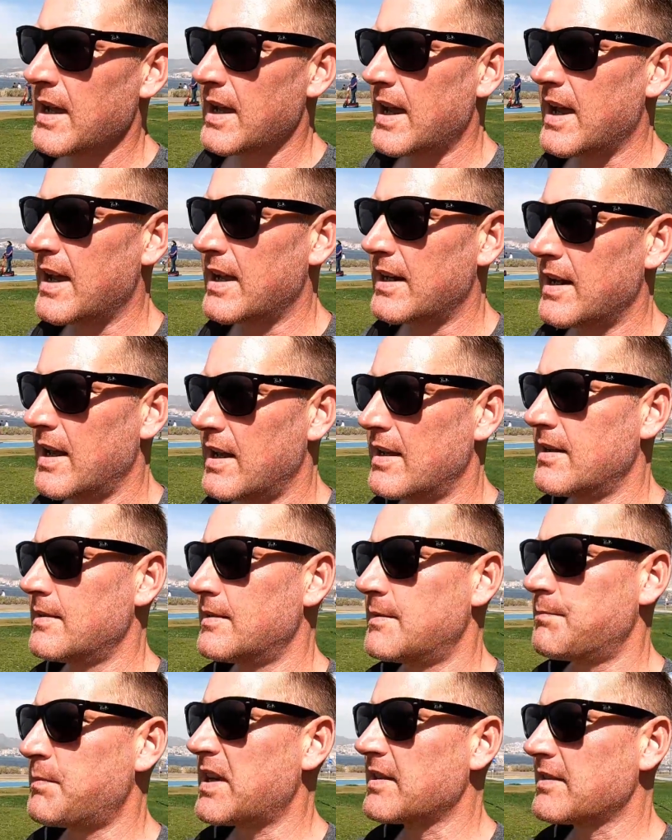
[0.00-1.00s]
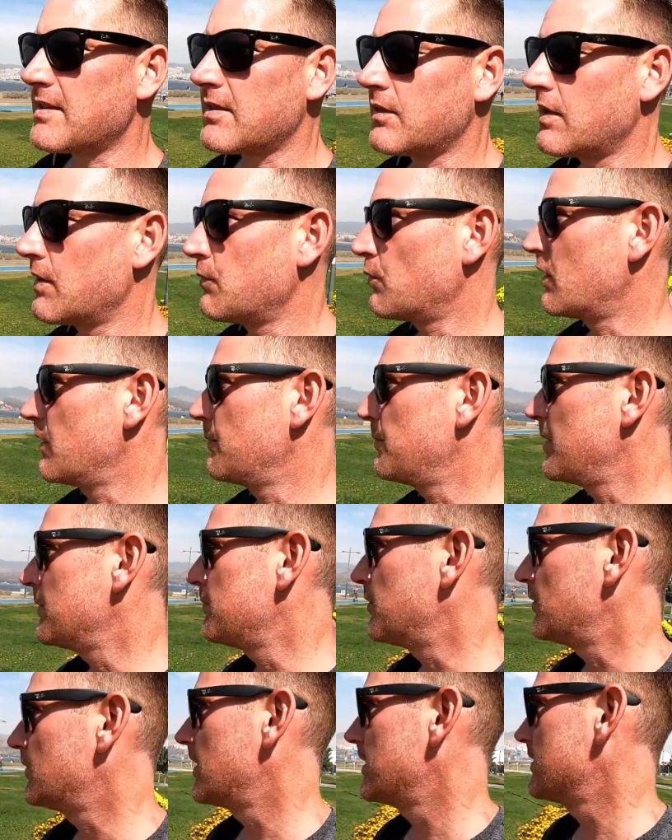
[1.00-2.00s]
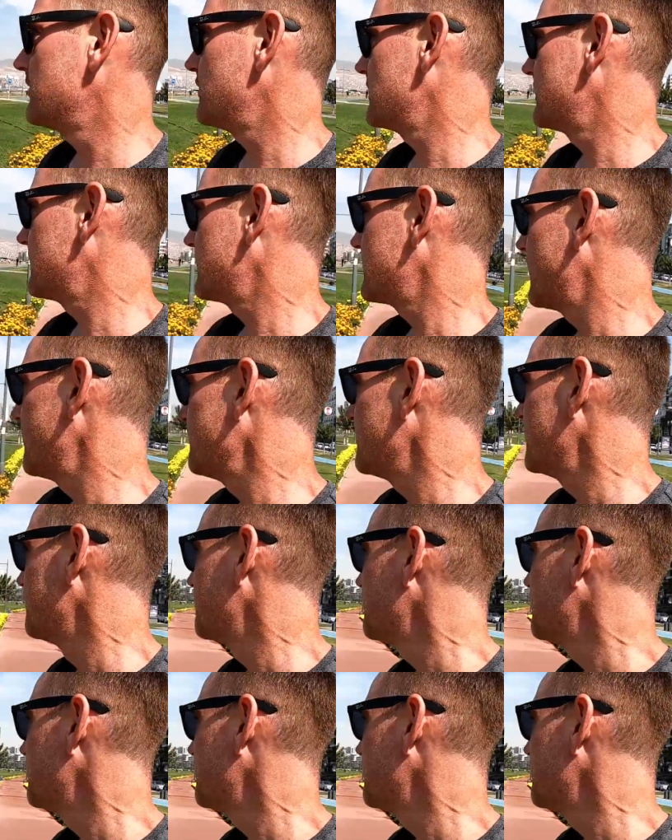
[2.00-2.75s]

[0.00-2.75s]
And it's basically where people like just come and